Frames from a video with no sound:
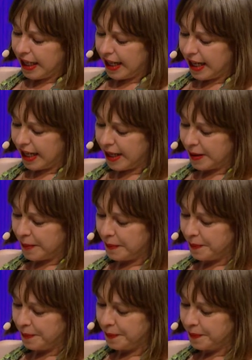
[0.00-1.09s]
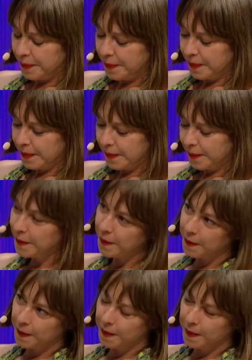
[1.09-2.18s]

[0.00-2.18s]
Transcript: Um, For many people,